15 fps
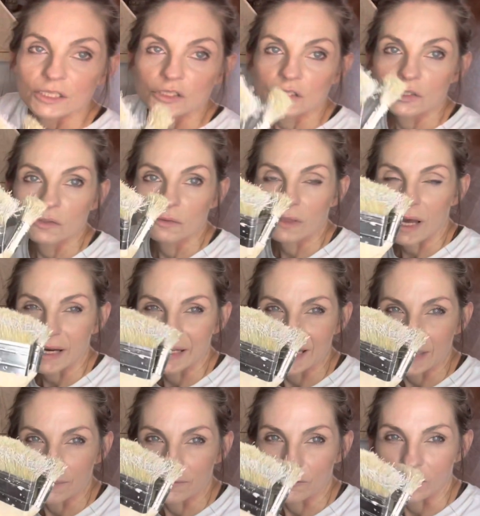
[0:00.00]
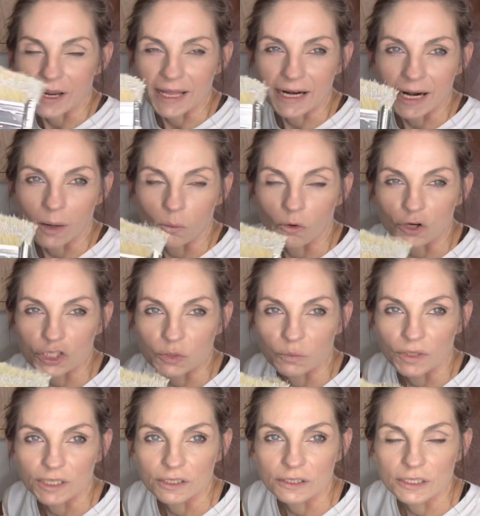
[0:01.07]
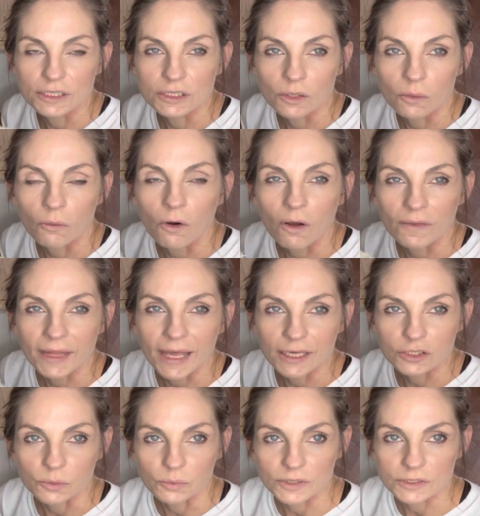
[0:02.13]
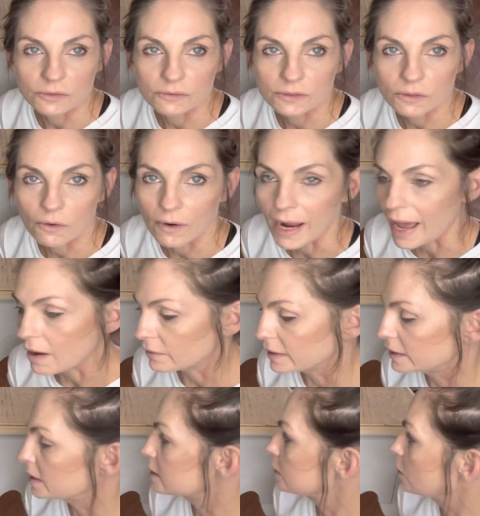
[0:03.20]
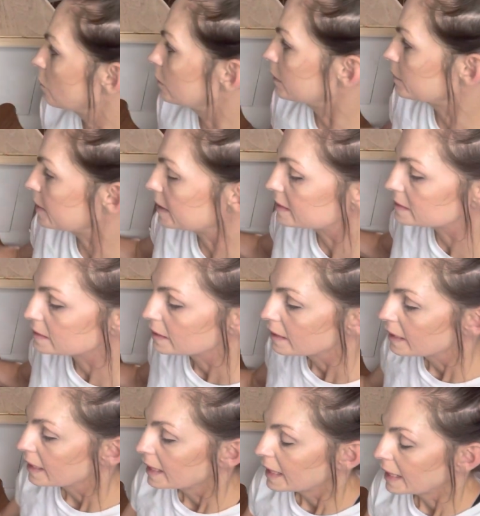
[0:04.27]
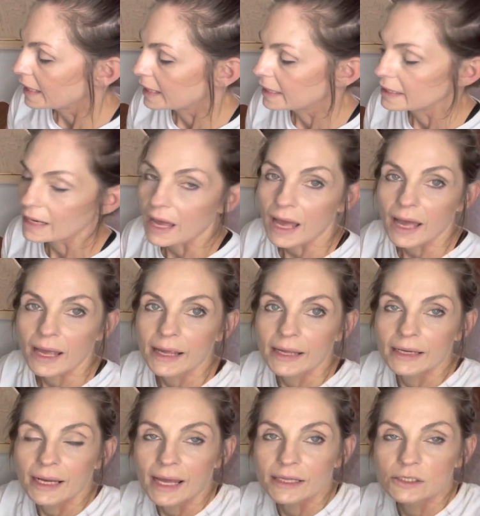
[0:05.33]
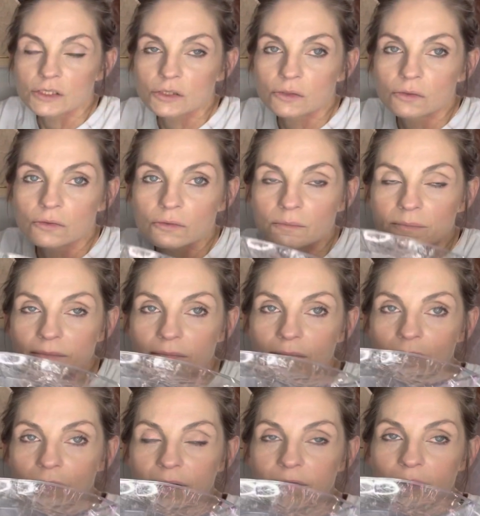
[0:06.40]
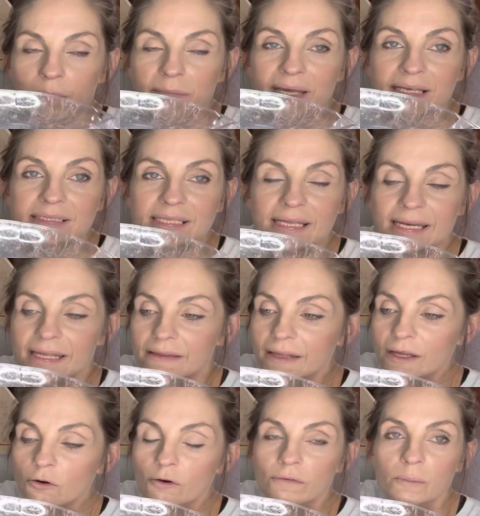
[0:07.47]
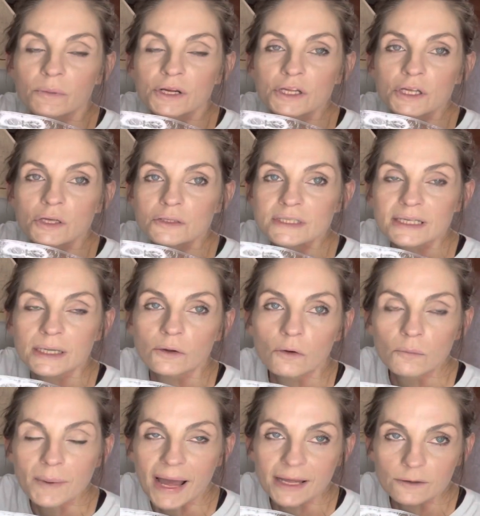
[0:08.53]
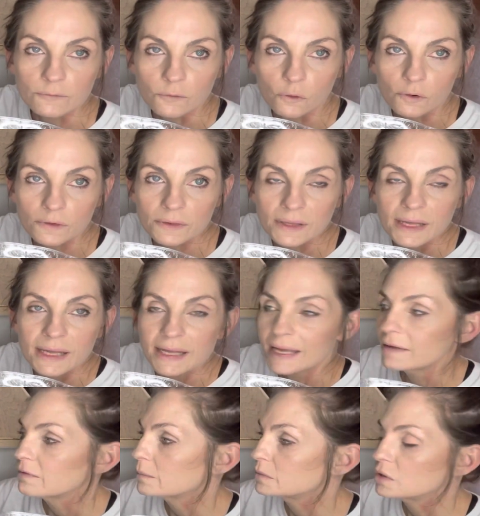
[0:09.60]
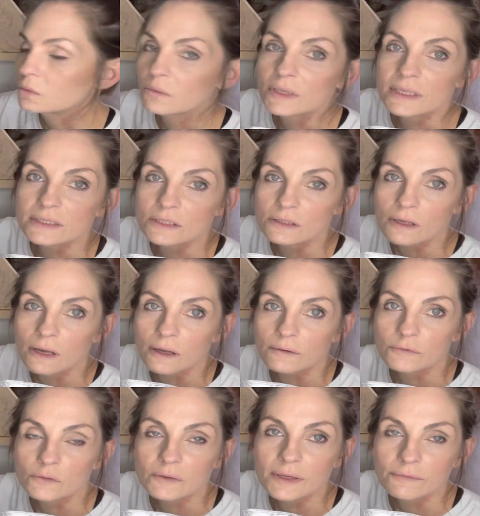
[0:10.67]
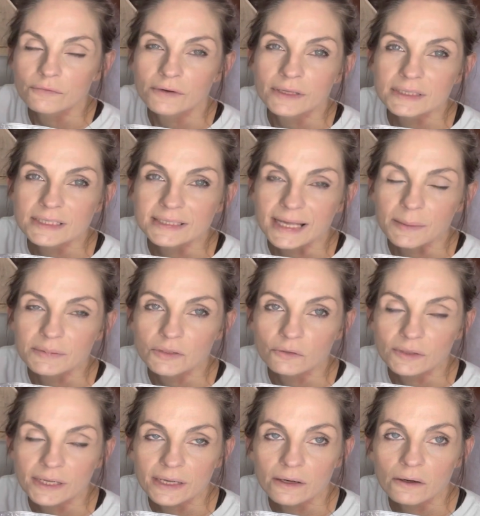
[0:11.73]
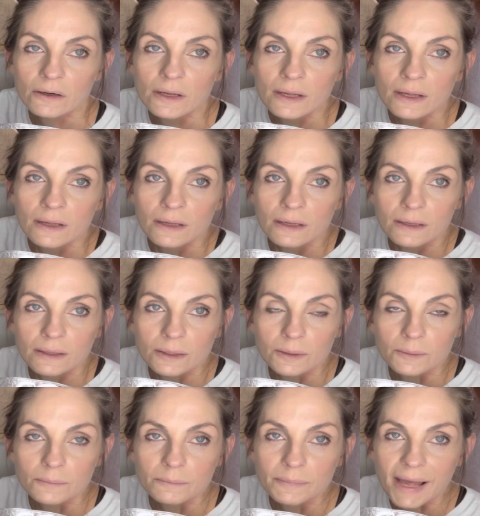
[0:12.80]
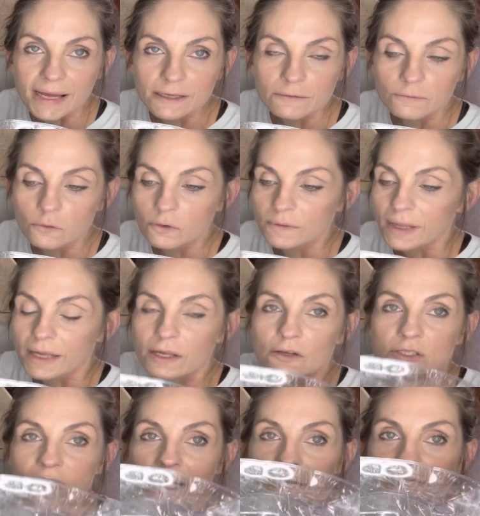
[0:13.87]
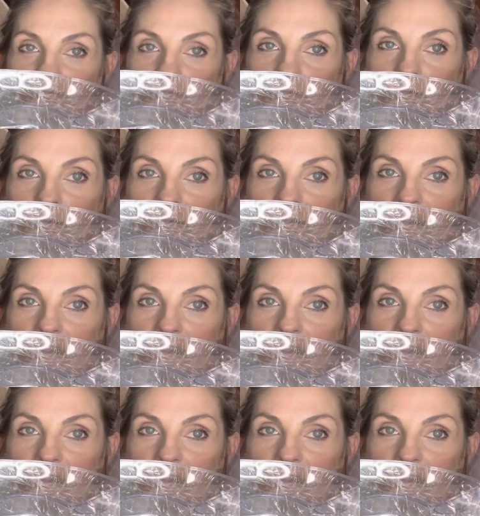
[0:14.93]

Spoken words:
to kind of get them frayed, and I wash them really good so all the extra bristles are out and it doesn't go in the piece. And I like to, if I mix anything or if I'm going to use it and go back and forth, if I'm doing a few different steps on here, back and forth, I usually like to use